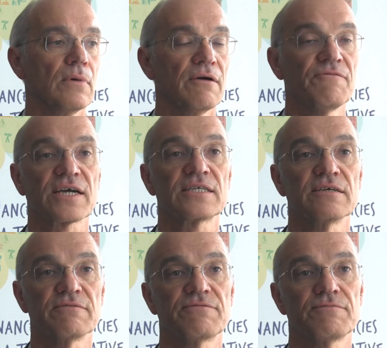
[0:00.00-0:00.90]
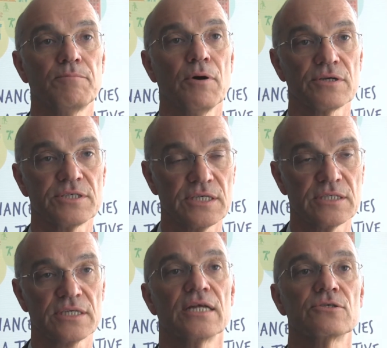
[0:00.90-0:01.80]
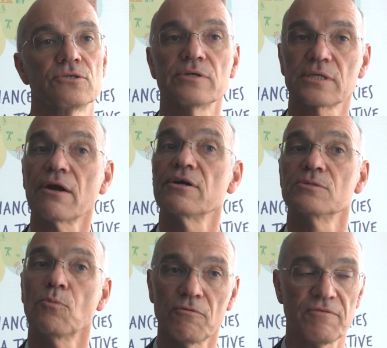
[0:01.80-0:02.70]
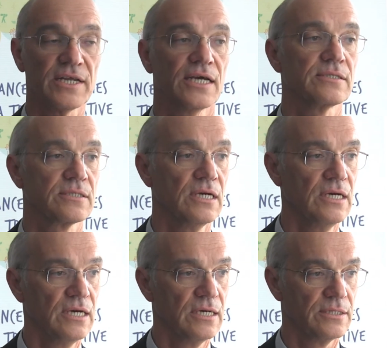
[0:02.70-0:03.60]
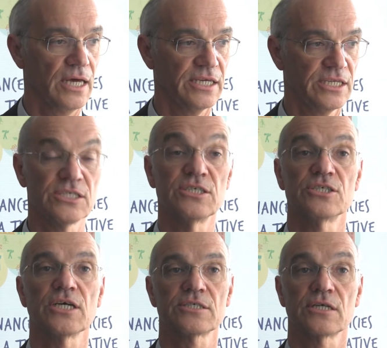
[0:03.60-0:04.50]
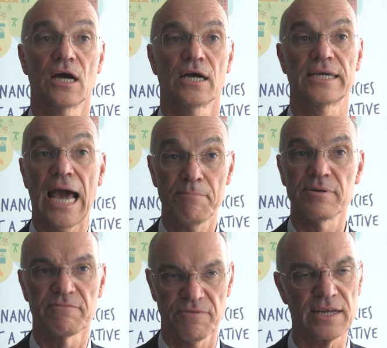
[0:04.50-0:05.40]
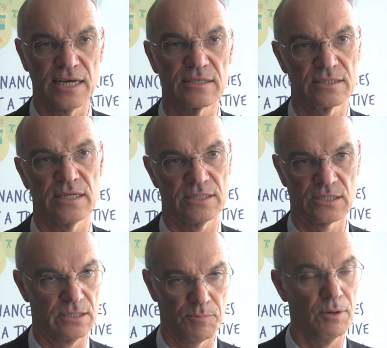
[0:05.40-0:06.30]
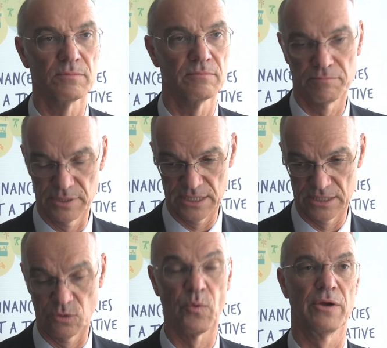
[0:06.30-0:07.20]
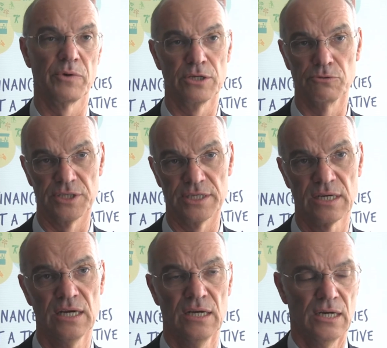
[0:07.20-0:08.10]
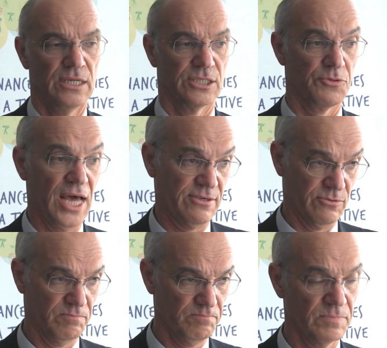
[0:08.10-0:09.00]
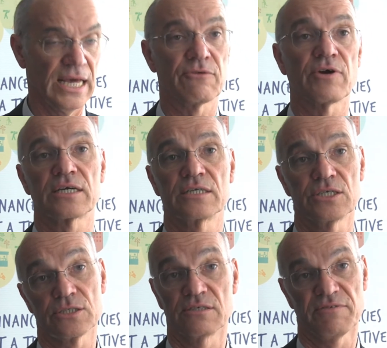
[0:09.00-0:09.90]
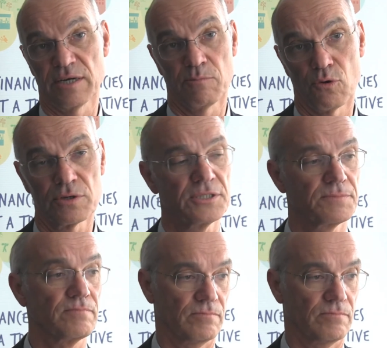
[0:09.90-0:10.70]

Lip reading: effective policies tend to encourage more finance, that it isn't just a gap in finance, that's the problem, but it's the way we use it. So that recognition is very important,